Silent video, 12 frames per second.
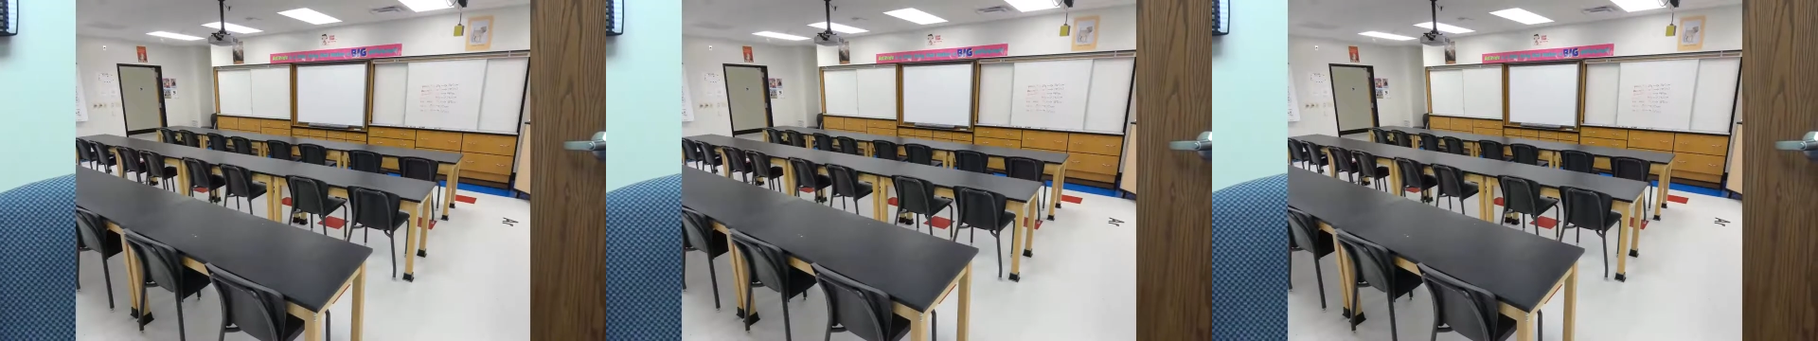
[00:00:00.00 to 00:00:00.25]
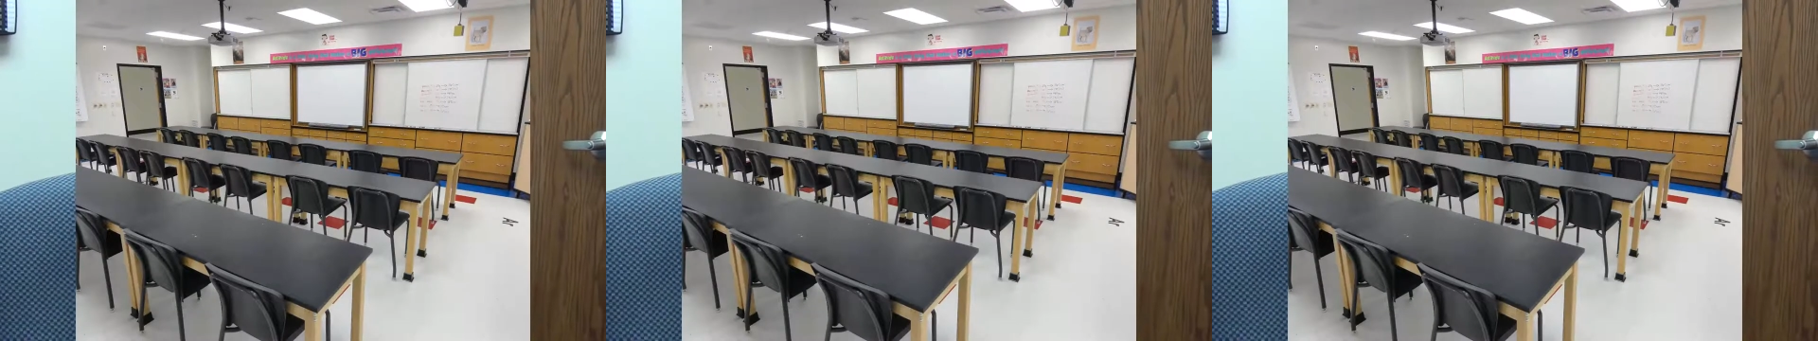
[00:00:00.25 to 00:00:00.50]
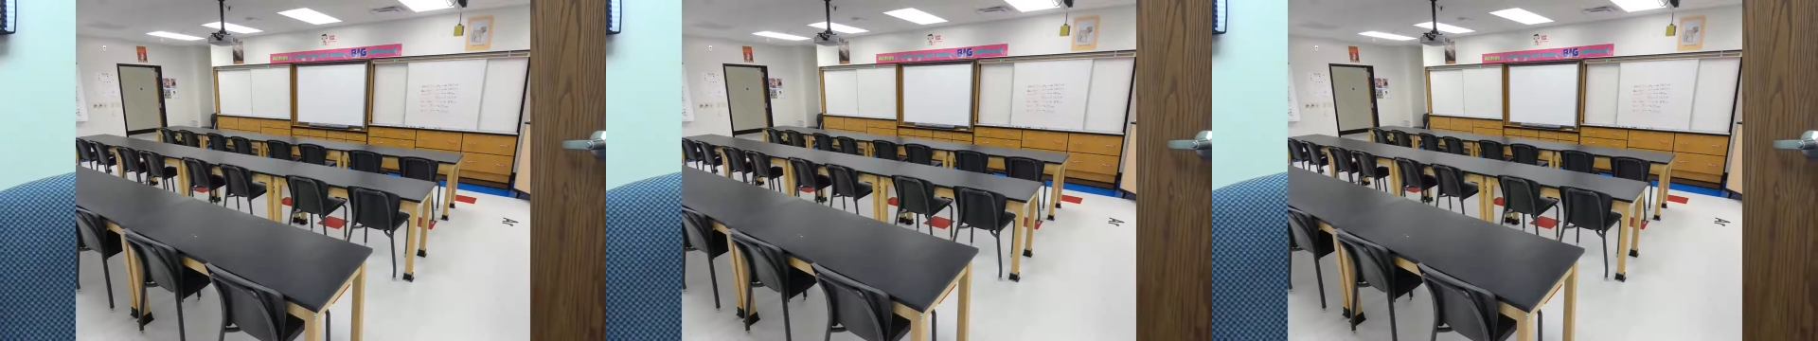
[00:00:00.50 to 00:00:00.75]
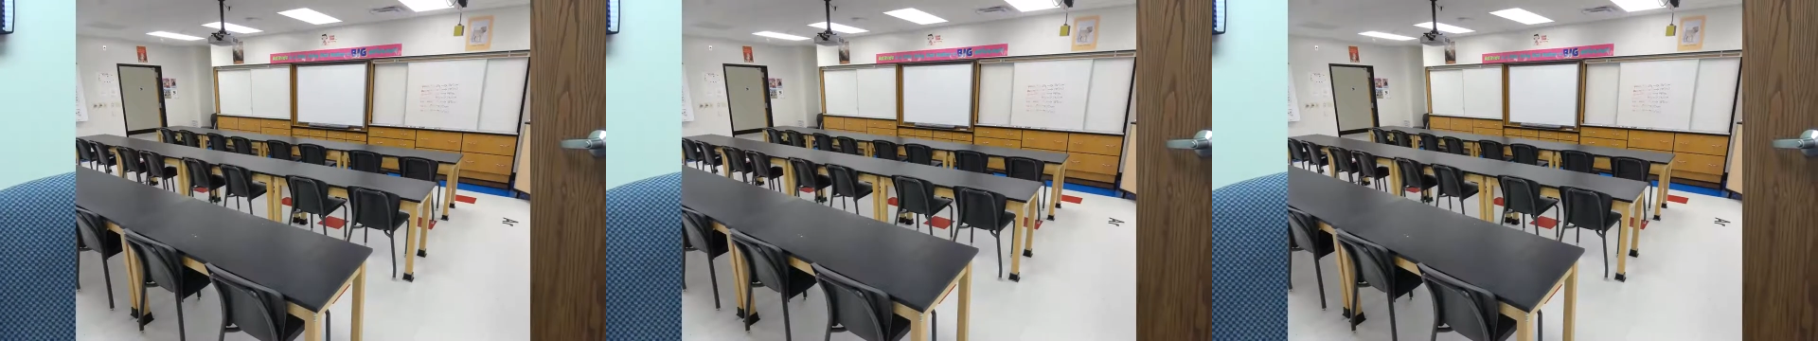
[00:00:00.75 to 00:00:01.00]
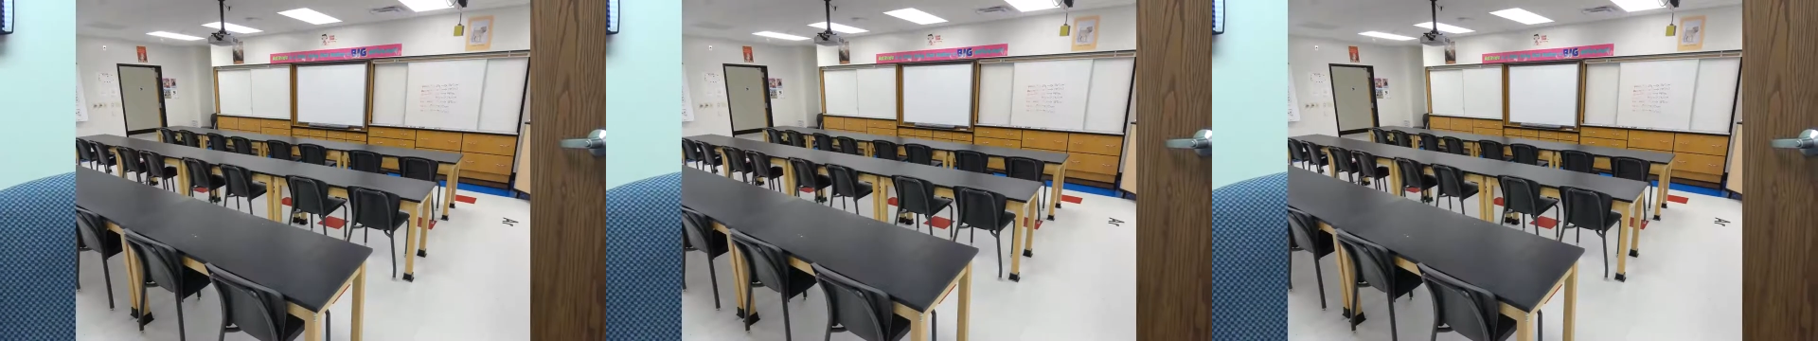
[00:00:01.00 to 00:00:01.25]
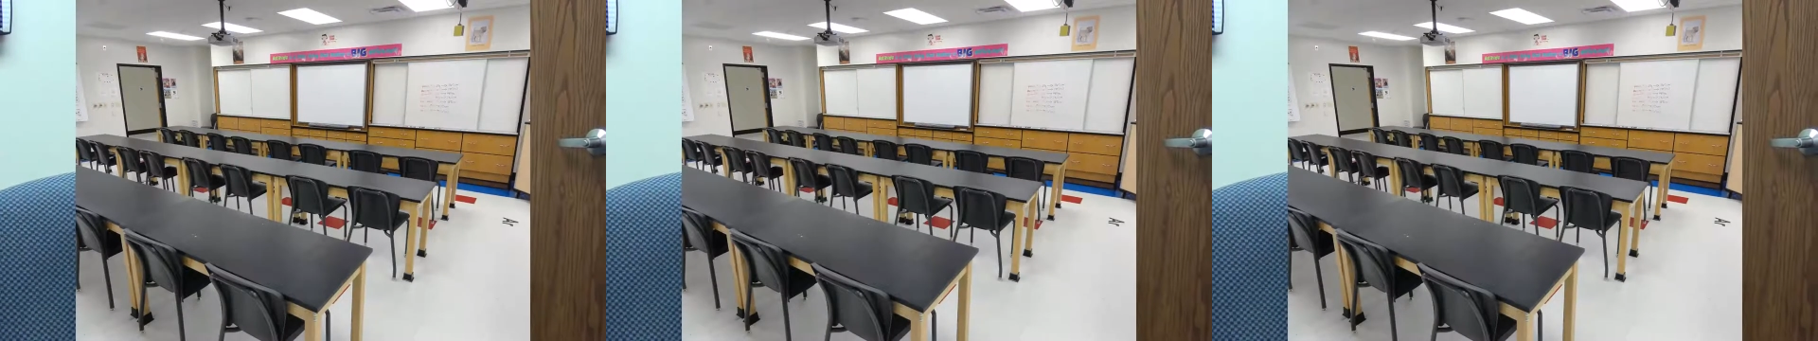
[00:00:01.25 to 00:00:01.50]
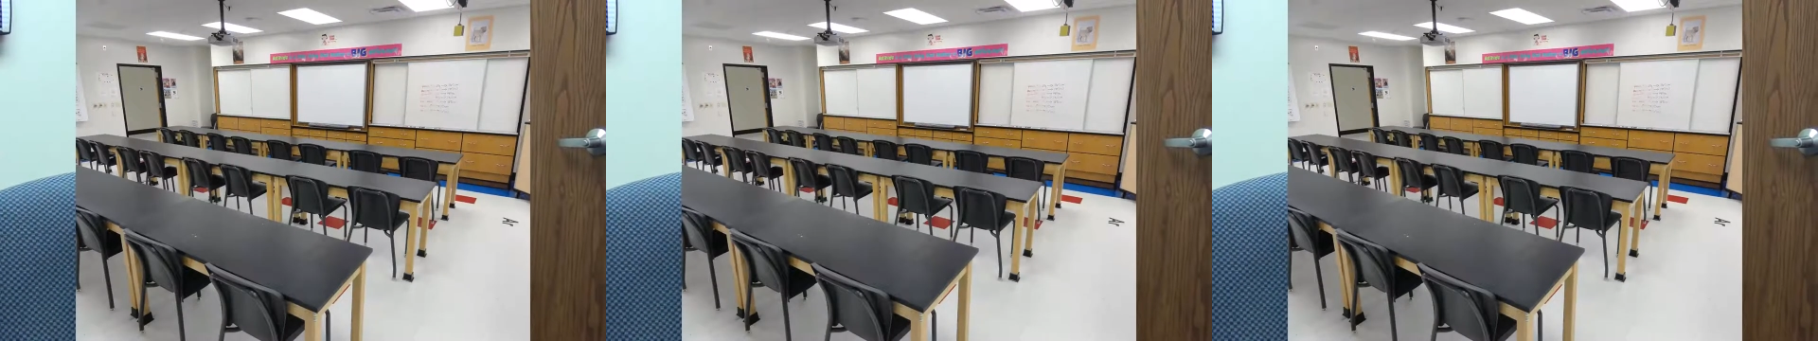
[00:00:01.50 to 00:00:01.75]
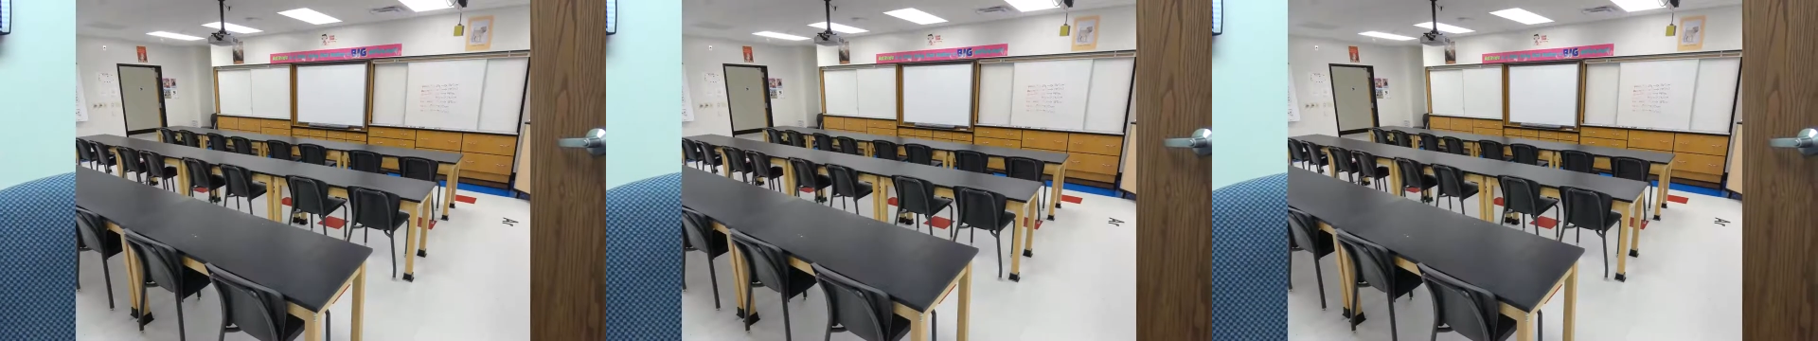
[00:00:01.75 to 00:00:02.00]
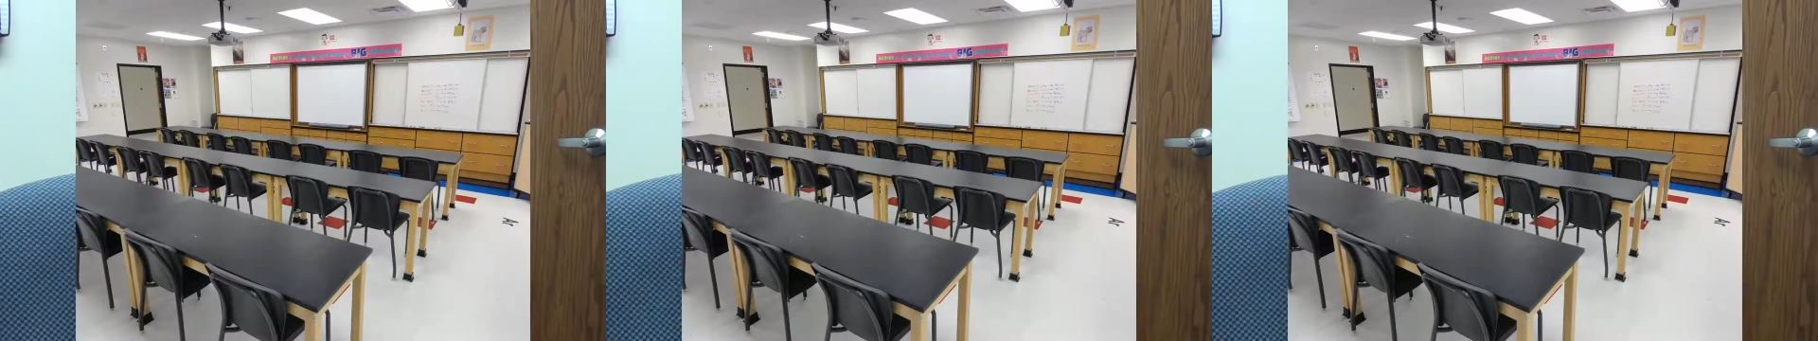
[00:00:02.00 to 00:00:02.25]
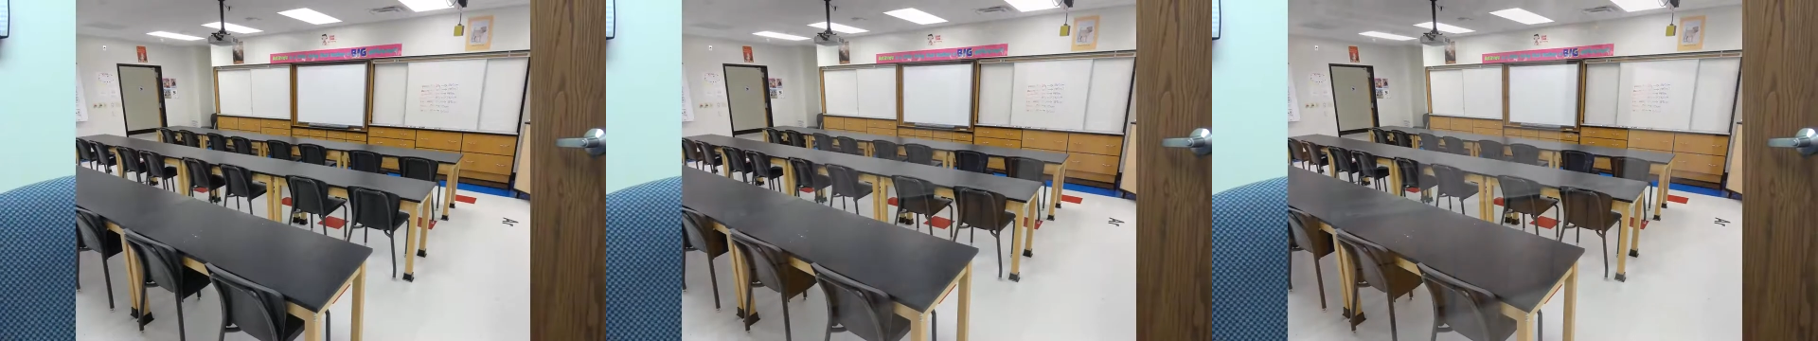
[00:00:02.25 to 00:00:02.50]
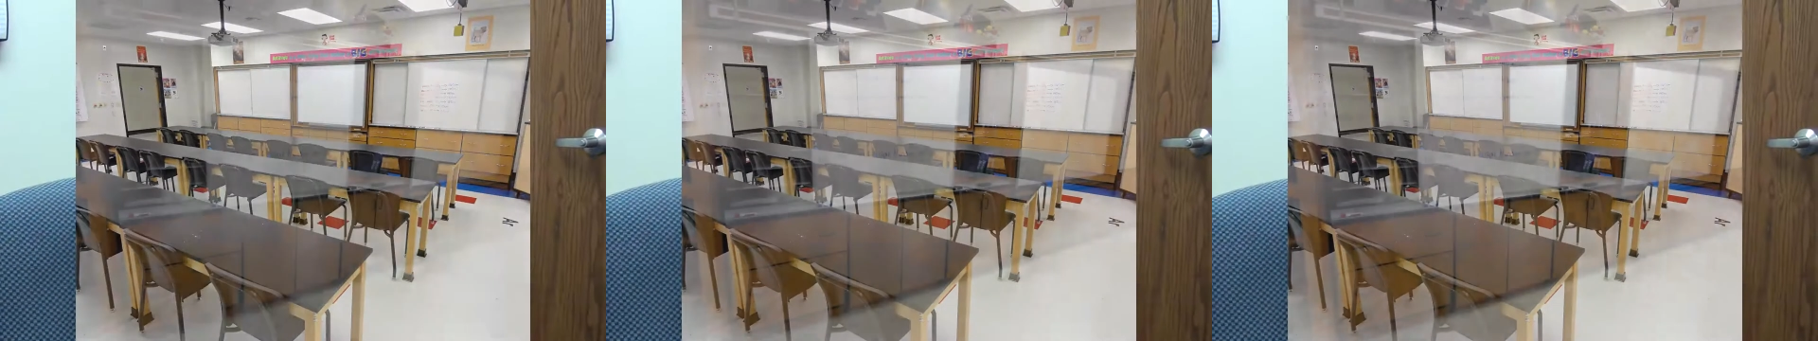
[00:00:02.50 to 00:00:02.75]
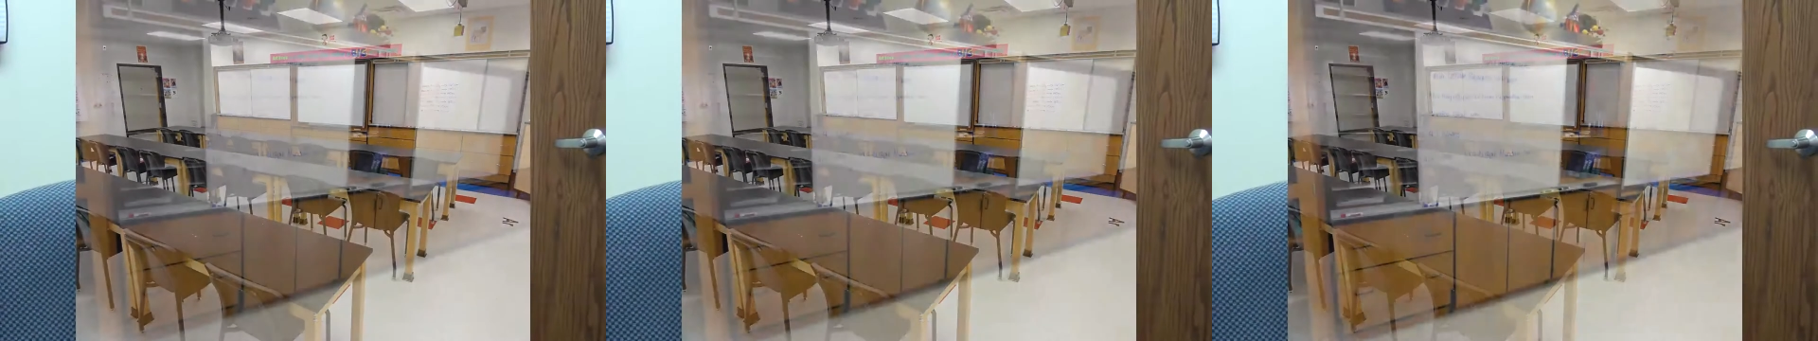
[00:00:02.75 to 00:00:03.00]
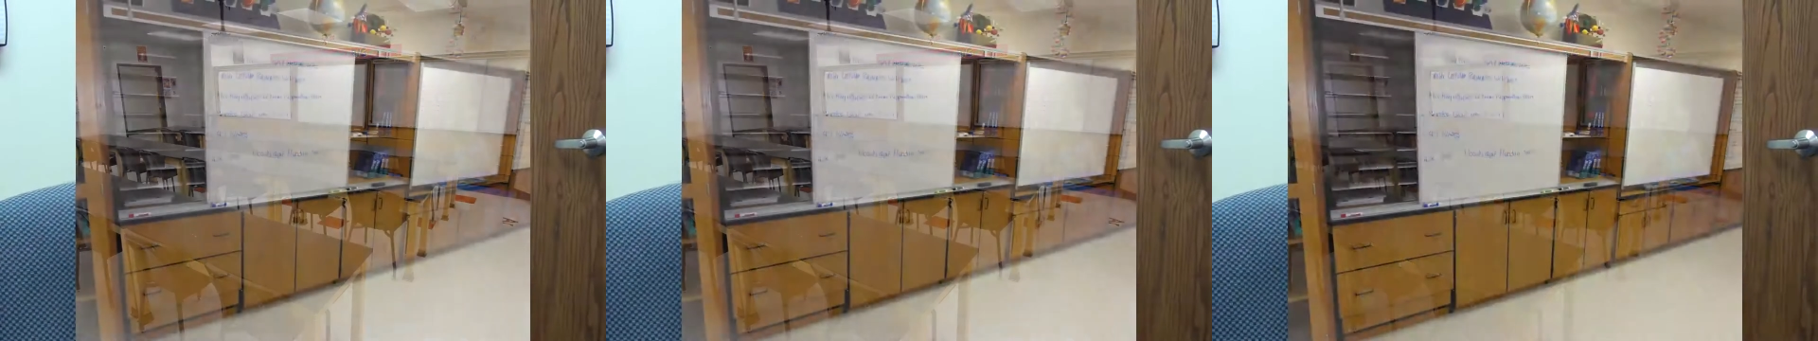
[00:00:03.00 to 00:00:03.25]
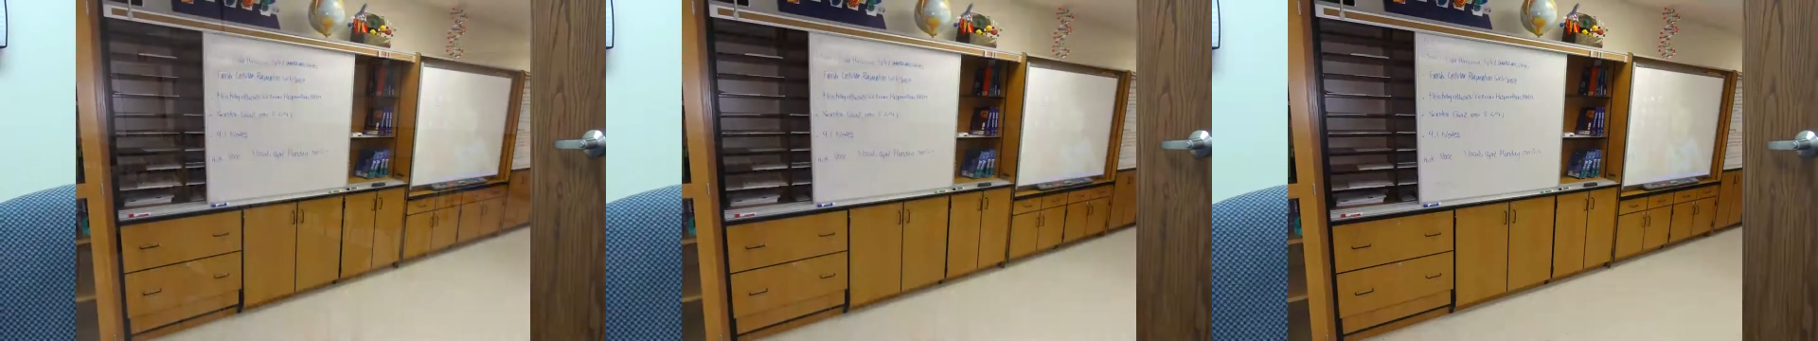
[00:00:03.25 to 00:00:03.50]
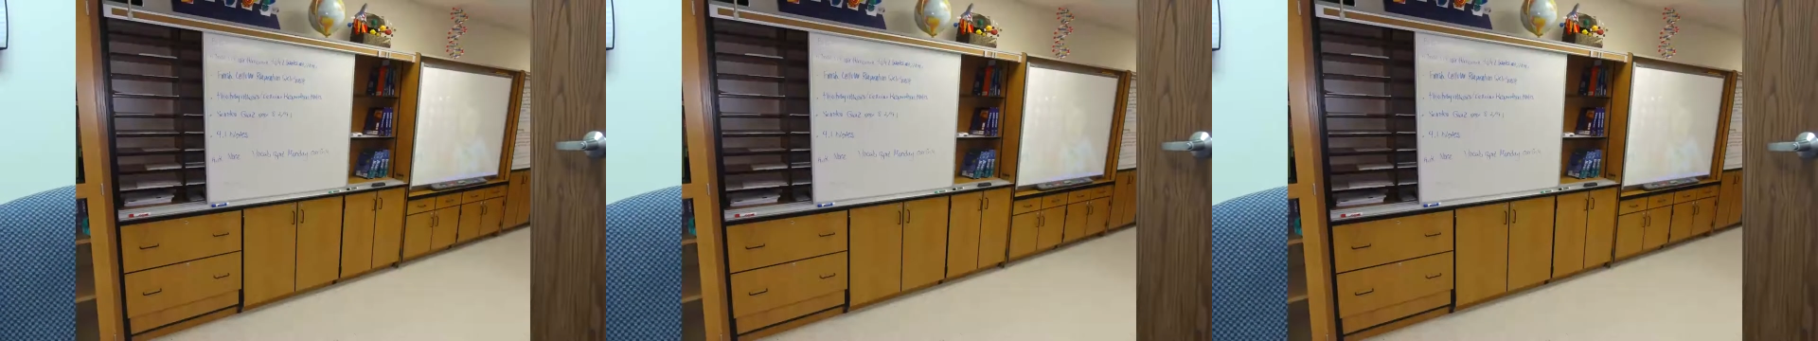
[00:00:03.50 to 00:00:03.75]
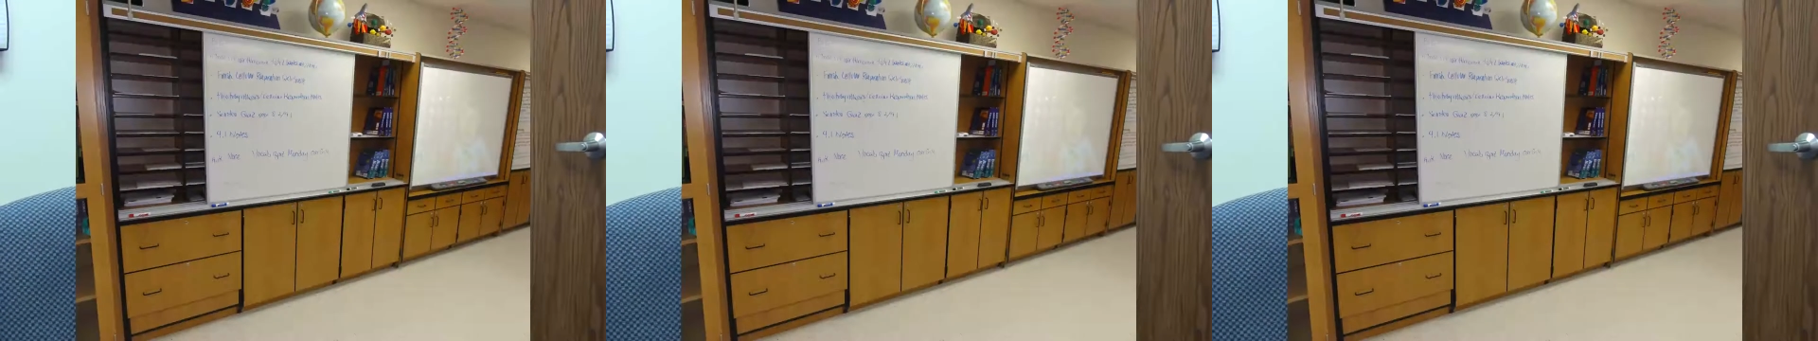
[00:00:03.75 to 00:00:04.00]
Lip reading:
Nobody's mouth can be seen.